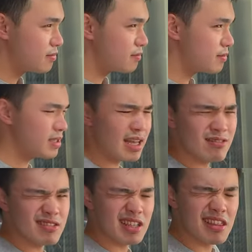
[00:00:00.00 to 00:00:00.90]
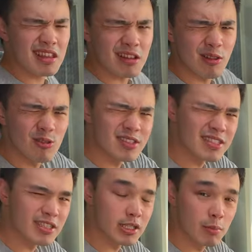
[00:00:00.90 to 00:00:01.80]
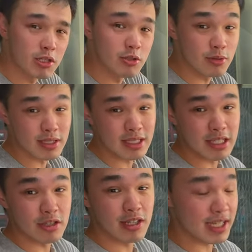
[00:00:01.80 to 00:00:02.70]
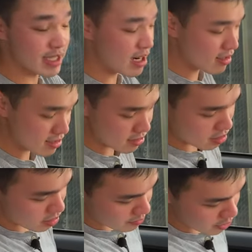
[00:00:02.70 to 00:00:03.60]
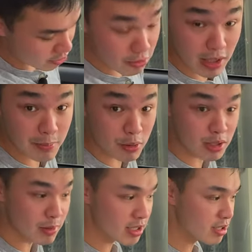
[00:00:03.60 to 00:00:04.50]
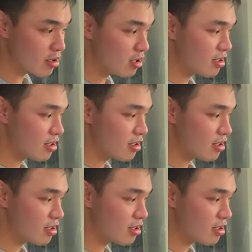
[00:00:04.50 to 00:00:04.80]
Sounds, I think the closest similar to is the Hyundai Syariq, the startup, so you do get push button start.